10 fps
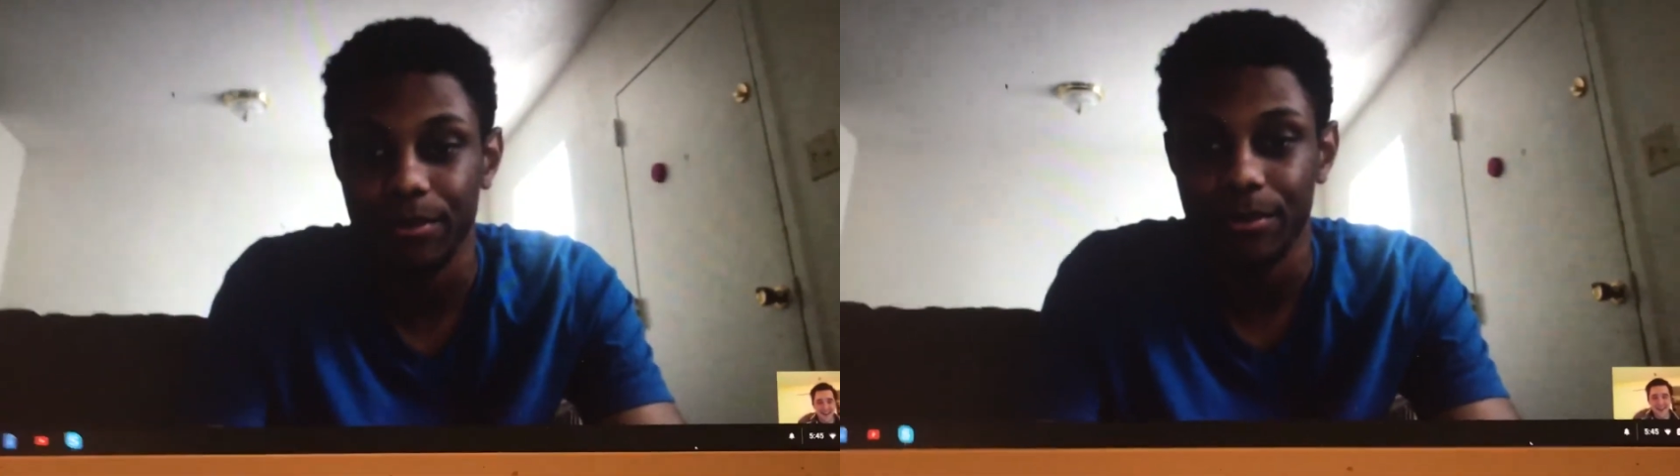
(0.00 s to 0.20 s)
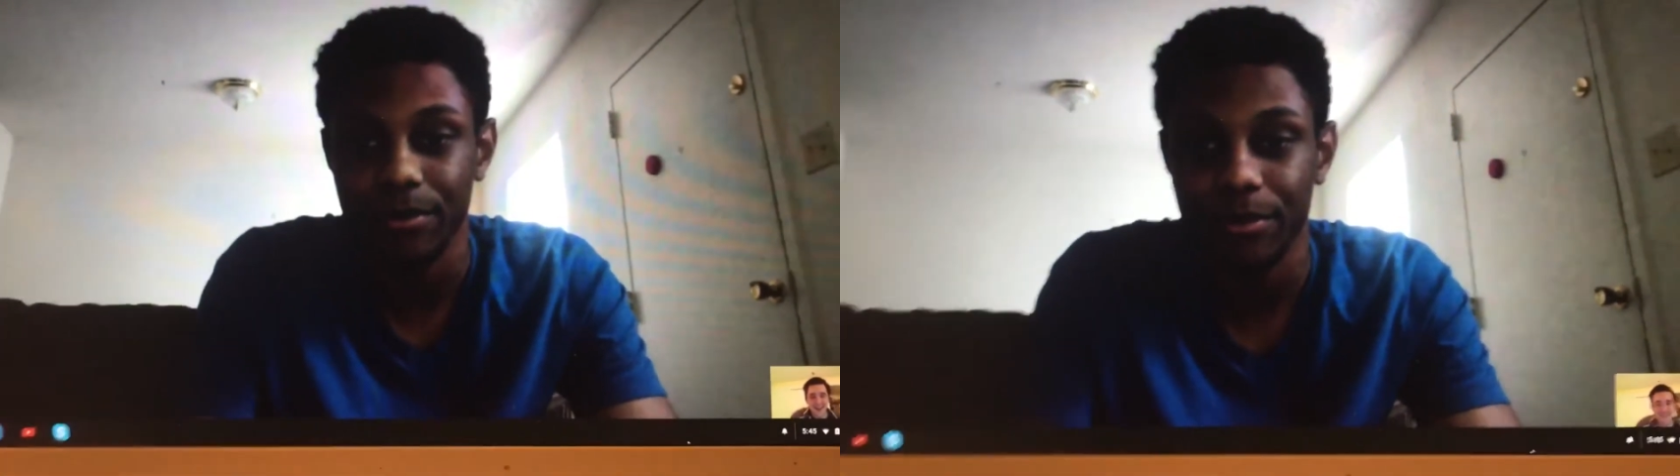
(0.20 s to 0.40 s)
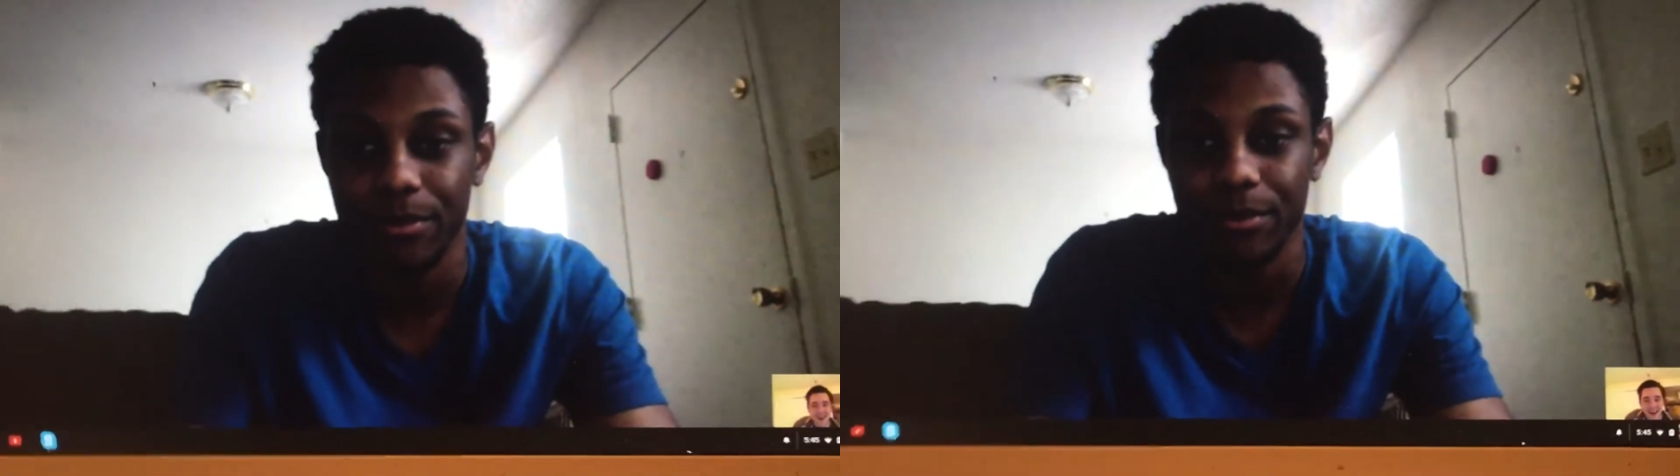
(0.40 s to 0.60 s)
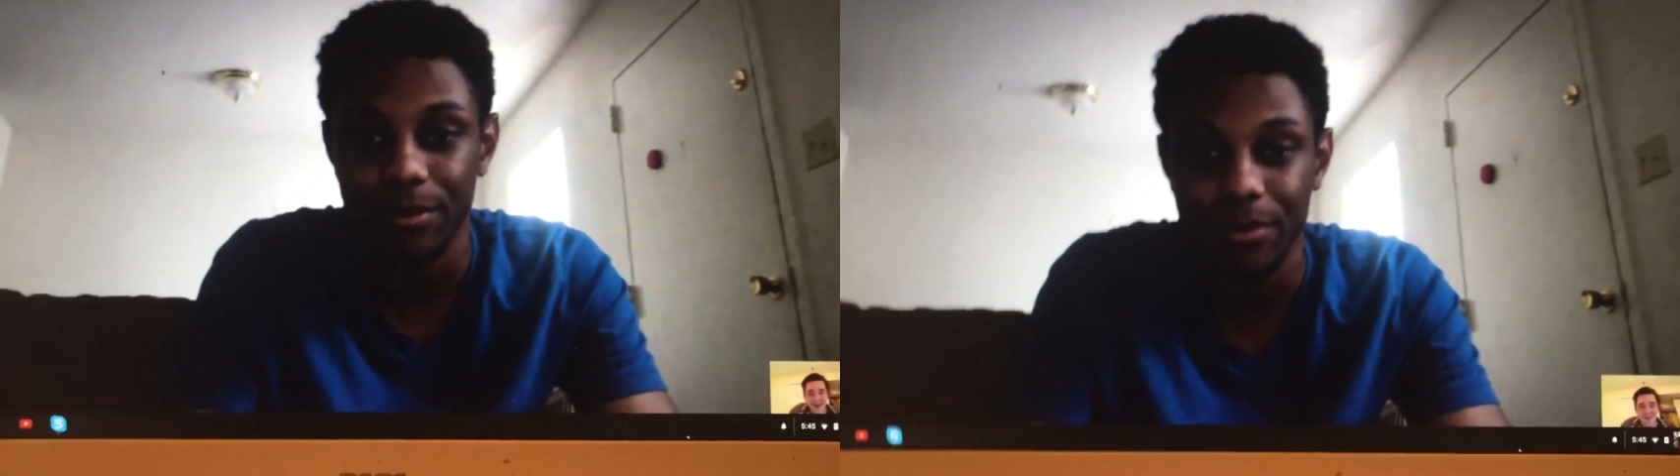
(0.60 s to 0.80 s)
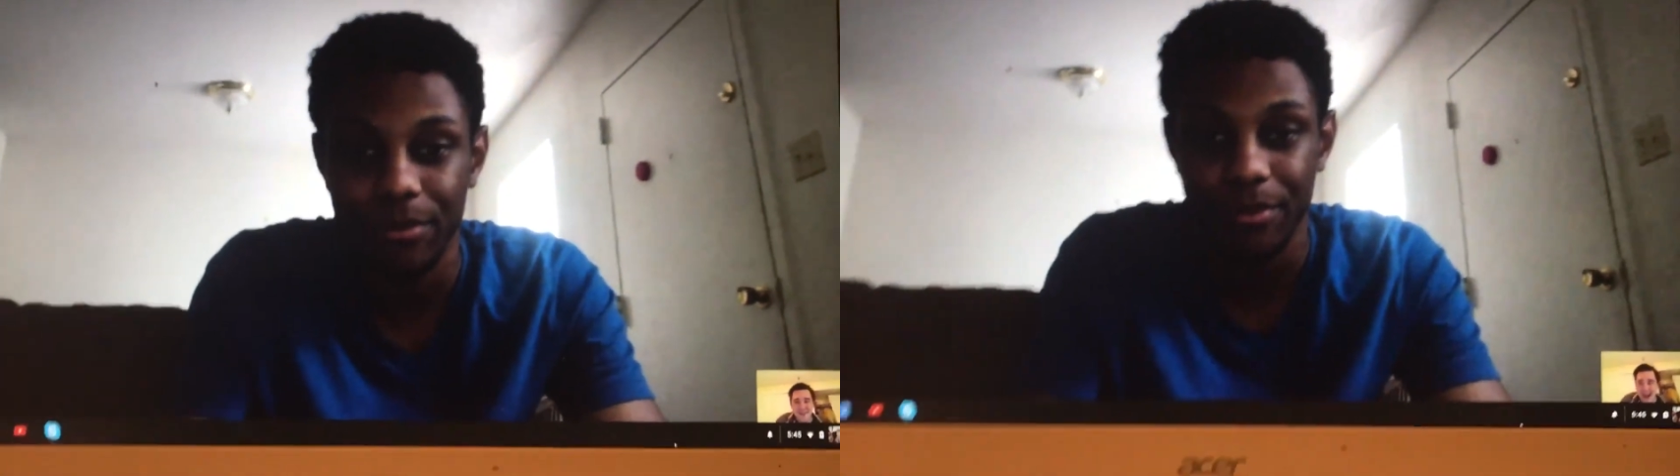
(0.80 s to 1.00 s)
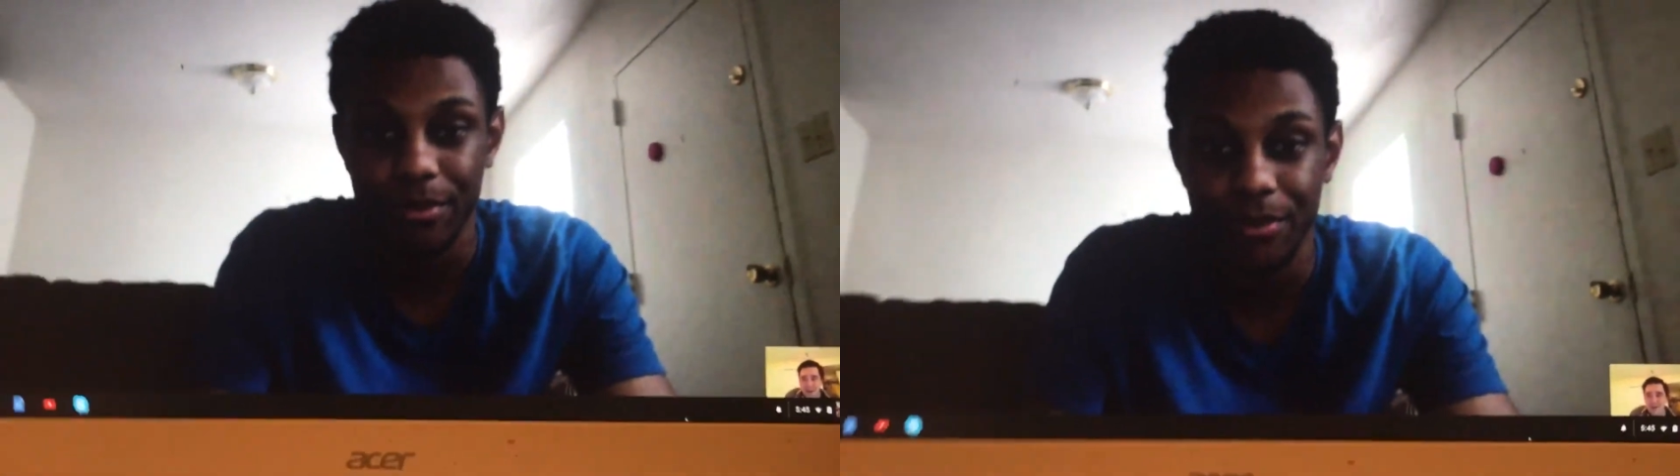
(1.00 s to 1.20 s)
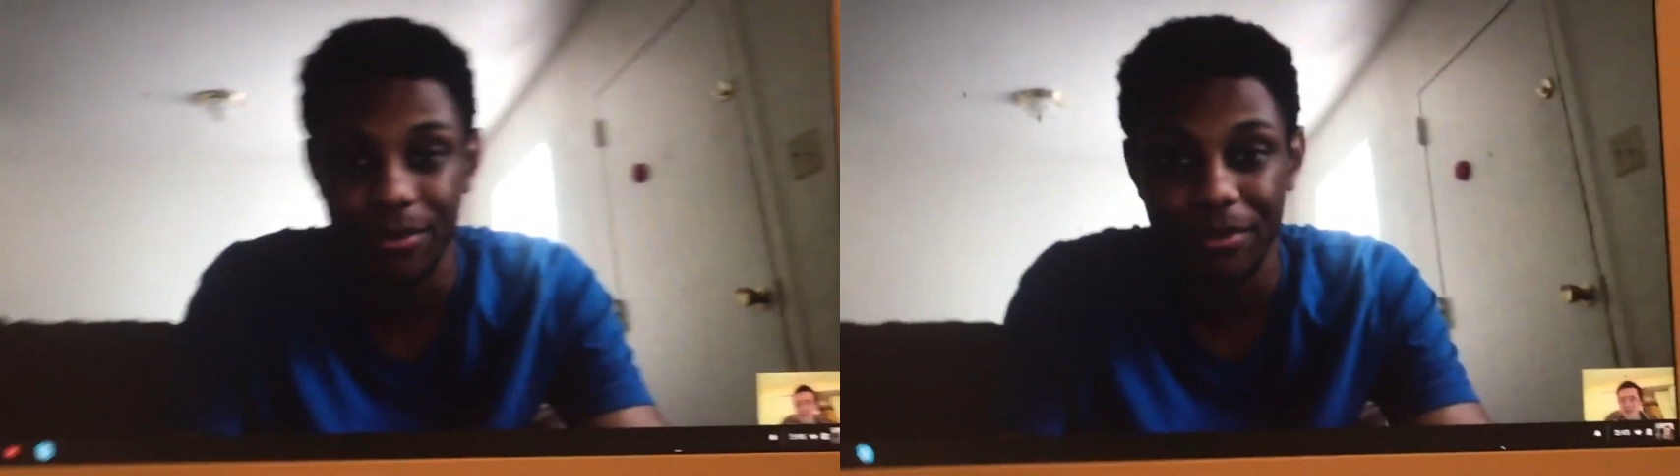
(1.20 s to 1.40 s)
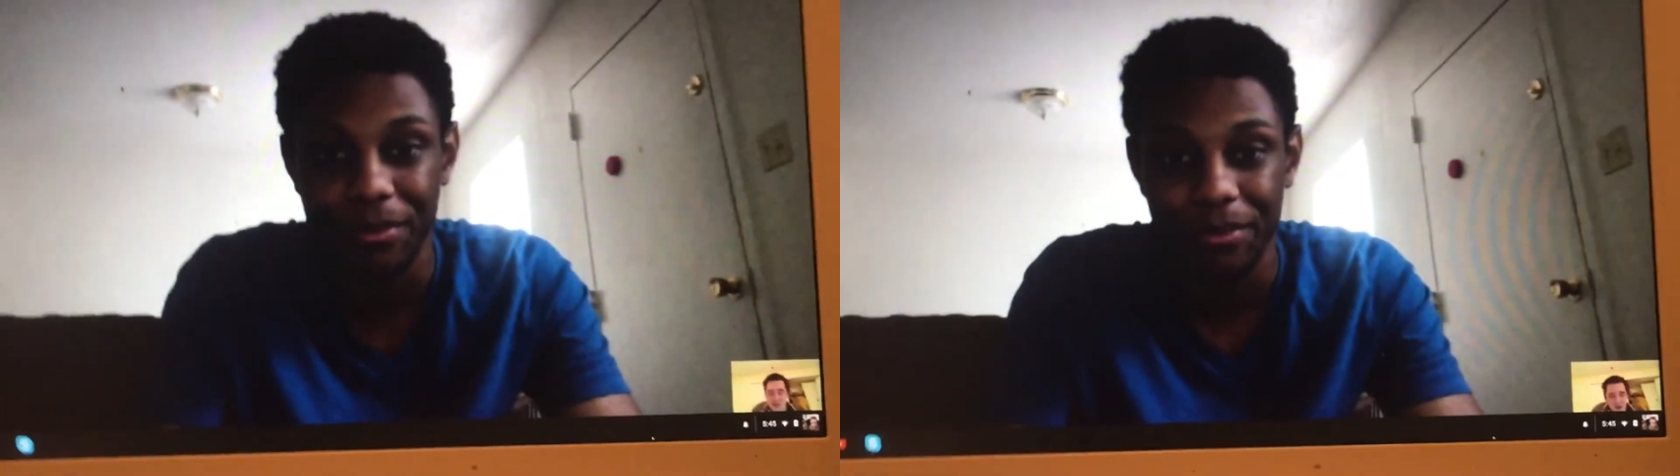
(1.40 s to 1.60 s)
A title, Dabbing
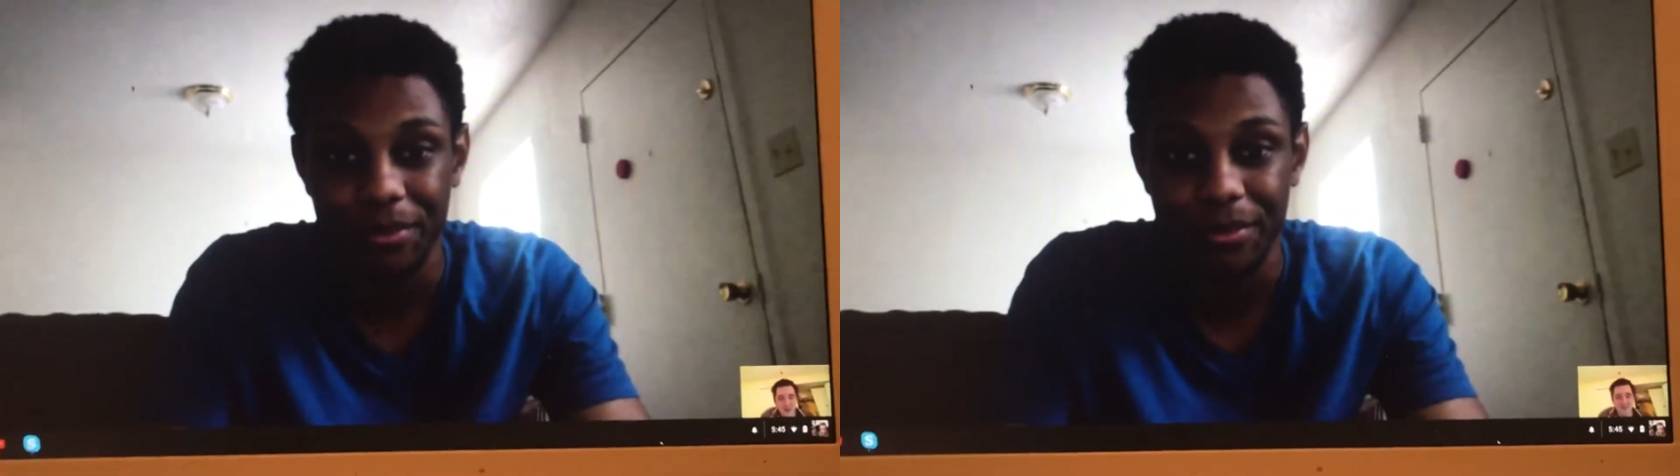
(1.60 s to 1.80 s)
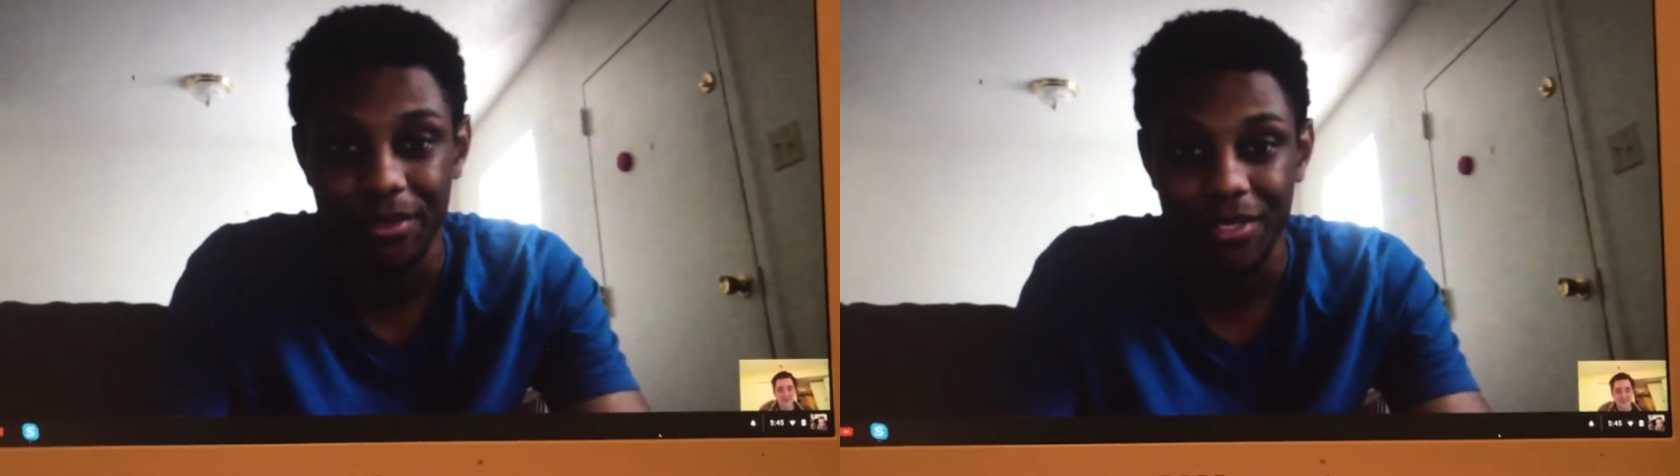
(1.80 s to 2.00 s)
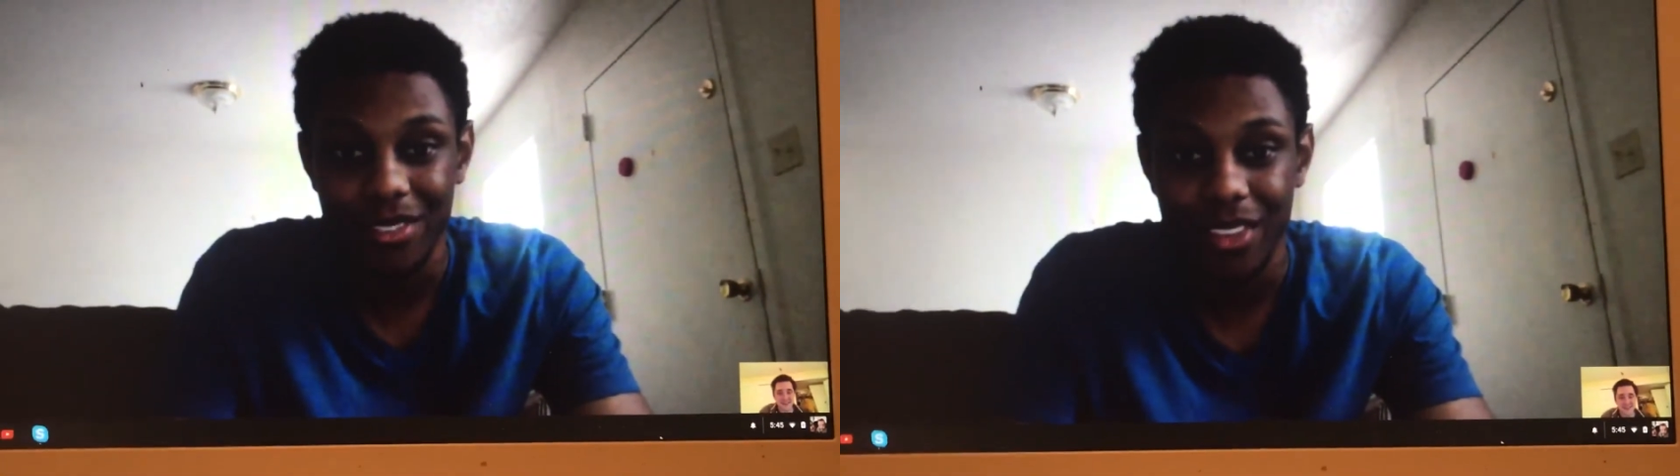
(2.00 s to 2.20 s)
is Drugs.